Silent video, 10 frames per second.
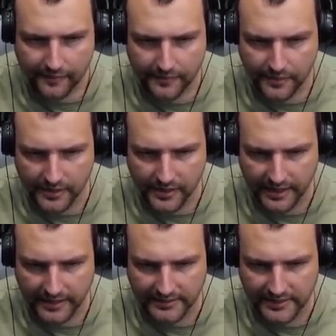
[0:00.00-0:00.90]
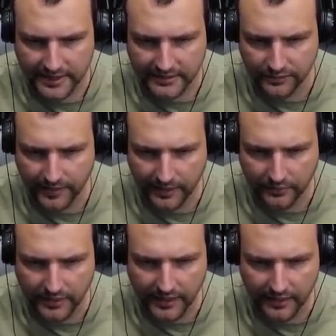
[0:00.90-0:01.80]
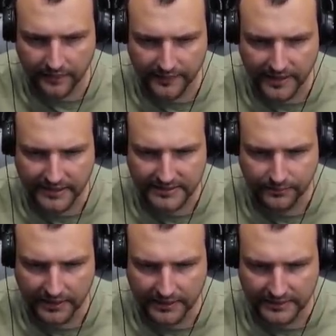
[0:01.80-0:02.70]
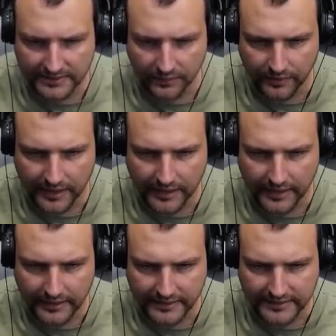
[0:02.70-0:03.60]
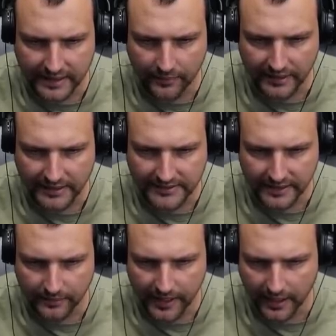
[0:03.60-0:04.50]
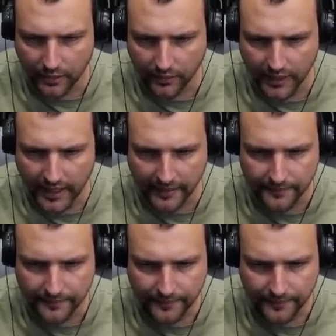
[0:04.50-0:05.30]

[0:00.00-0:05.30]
Not the easiest way to deal with this, but it's okay. It is how it is, and we are okay.